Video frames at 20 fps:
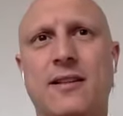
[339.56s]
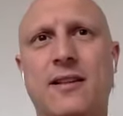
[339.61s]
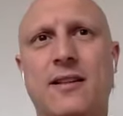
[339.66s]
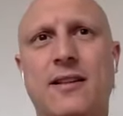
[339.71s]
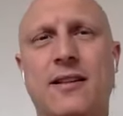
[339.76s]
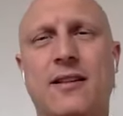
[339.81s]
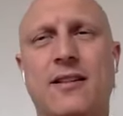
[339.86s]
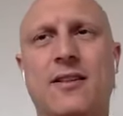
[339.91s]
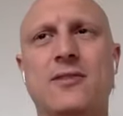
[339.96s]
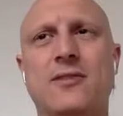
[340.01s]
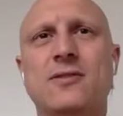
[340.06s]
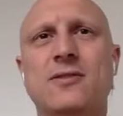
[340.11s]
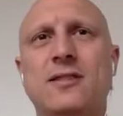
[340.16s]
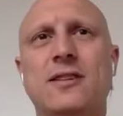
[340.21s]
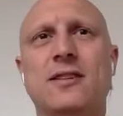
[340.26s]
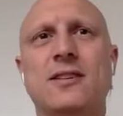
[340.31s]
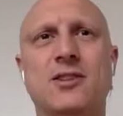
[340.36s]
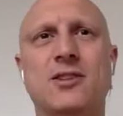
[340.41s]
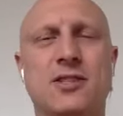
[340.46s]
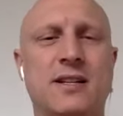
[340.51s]
those
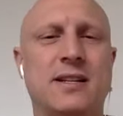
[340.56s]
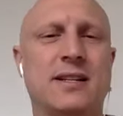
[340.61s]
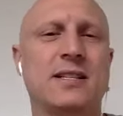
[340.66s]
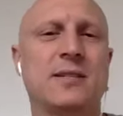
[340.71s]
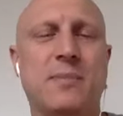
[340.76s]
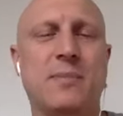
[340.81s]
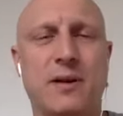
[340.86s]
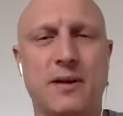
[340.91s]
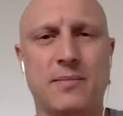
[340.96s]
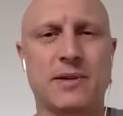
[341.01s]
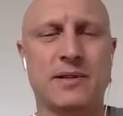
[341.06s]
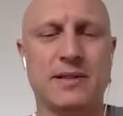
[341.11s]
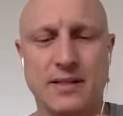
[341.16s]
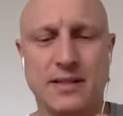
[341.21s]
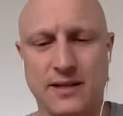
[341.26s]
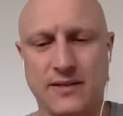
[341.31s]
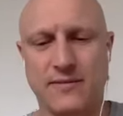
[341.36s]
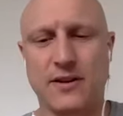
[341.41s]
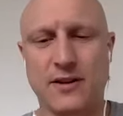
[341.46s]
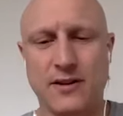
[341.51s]
initial experiments
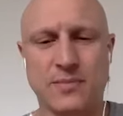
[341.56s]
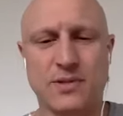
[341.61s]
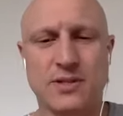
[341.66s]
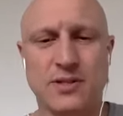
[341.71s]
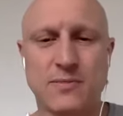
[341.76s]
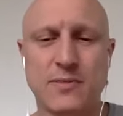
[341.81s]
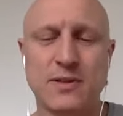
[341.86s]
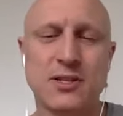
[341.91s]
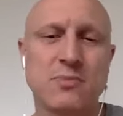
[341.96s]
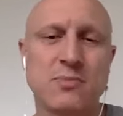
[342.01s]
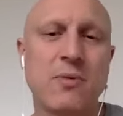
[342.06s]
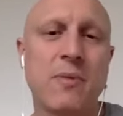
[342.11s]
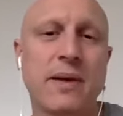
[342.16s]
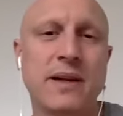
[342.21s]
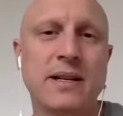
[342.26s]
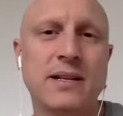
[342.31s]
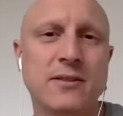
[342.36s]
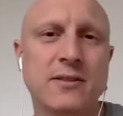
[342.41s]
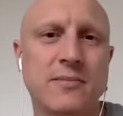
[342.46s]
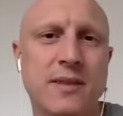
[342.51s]
developed so much
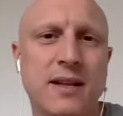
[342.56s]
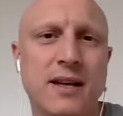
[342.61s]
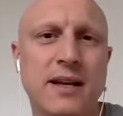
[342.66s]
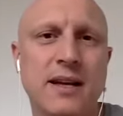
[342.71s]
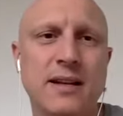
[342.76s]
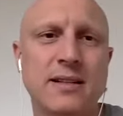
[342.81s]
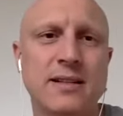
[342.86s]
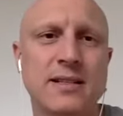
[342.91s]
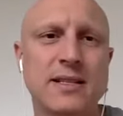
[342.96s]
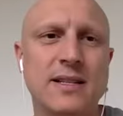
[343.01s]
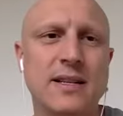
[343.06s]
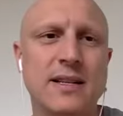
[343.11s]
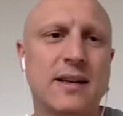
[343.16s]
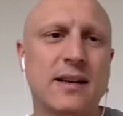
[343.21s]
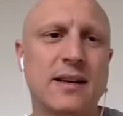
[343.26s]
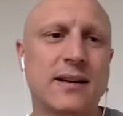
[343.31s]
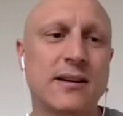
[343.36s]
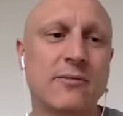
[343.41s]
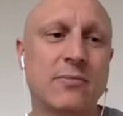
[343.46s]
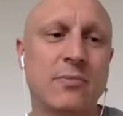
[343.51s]
momentum
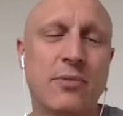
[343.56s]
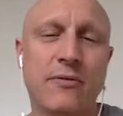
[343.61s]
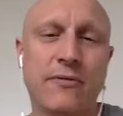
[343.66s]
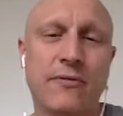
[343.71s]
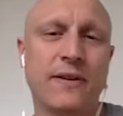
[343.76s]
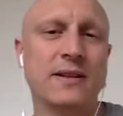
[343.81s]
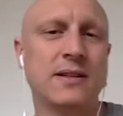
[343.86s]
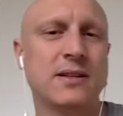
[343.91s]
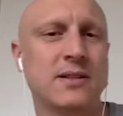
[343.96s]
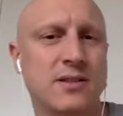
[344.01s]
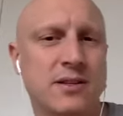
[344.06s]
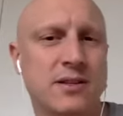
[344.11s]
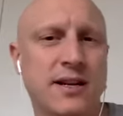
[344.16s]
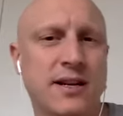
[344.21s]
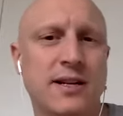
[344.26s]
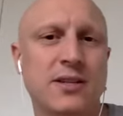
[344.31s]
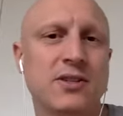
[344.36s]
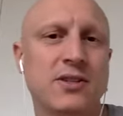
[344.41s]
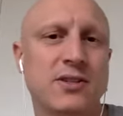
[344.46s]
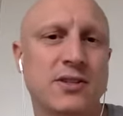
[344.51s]
that professors and
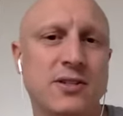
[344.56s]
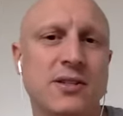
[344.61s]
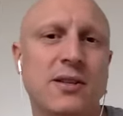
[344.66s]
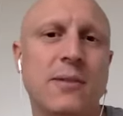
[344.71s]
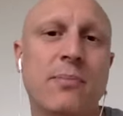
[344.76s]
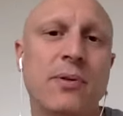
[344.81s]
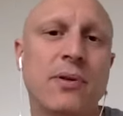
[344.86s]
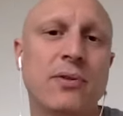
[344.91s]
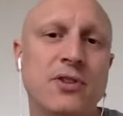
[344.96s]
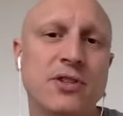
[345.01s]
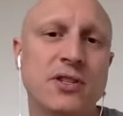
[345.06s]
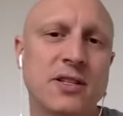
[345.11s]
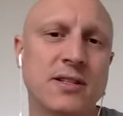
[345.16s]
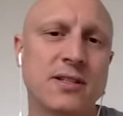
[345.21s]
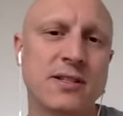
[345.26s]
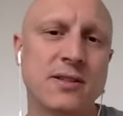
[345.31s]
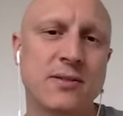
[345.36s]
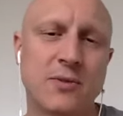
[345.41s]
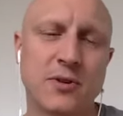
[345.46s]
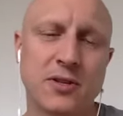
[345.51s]
lecturers approached us
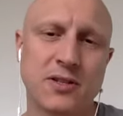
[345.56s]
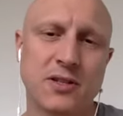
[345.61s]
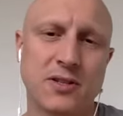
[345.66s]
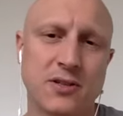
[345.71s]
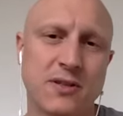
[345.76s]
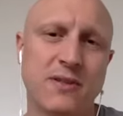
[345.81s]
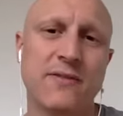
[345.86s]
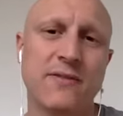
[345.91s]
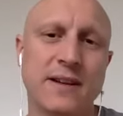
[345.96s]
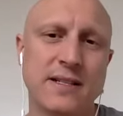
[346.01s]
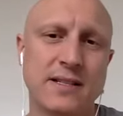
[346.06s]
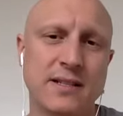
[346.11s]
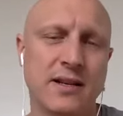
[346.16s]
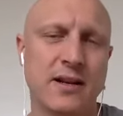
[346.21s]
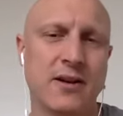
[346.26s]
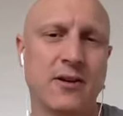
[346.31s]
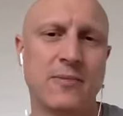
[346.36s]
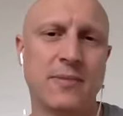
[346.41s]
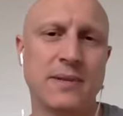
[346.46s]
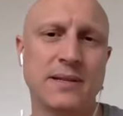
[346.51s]
and wanted to invest in
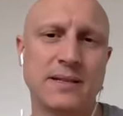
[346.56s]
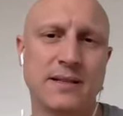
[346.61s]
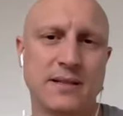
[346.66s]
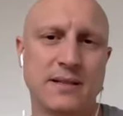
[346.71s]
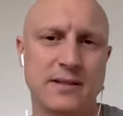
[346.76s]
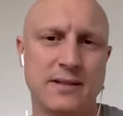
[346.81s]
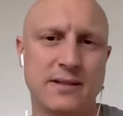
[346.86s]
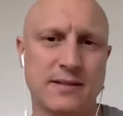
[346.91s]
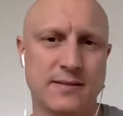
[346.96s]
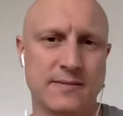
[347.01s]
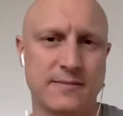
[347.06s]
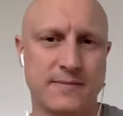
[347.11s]
our business.